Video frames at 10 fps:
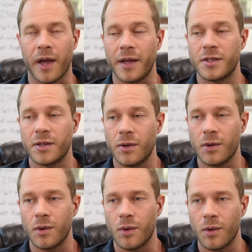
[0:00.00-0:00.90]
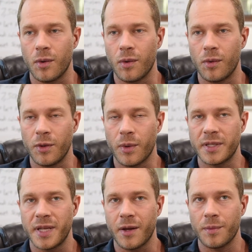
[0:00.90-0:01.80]
so you want to
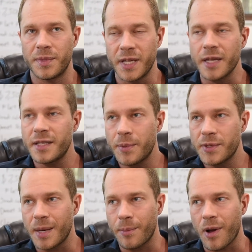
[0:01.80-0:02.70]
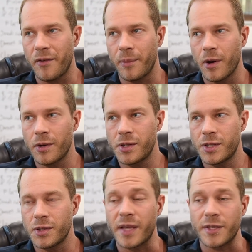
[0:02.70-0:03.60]
take home sixty percent profit margins,
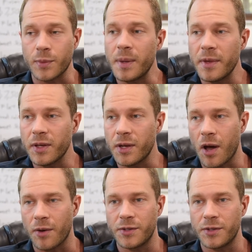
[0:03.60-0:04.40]
so that's three million dollars.